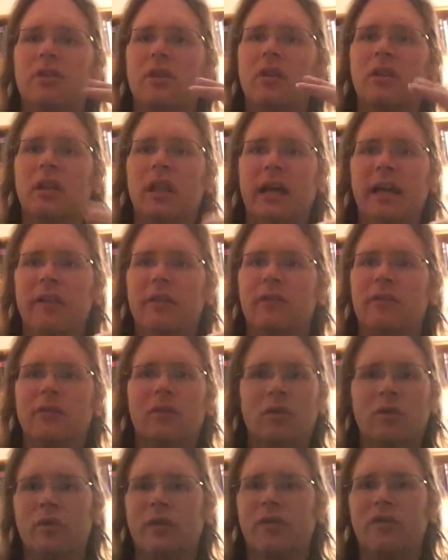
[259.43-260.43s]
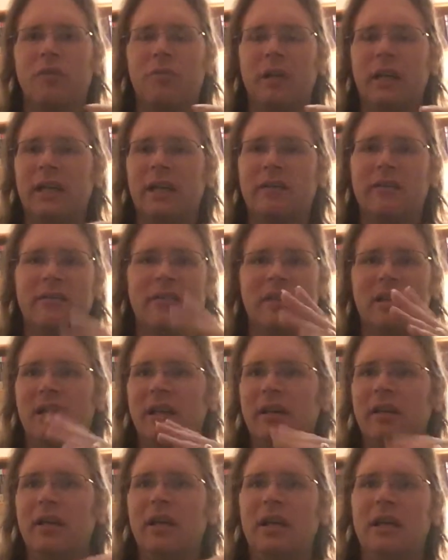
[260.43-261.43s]
to the light that's glowing from the
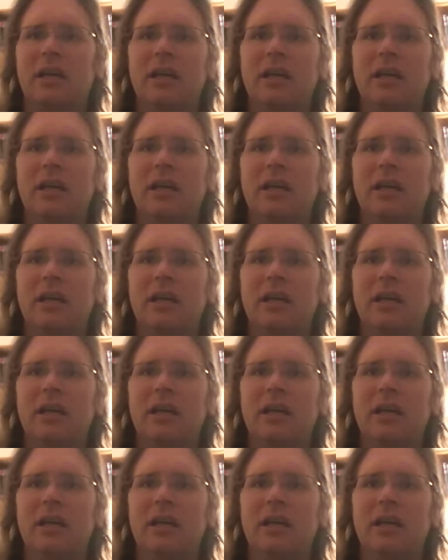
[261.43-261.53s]
outside,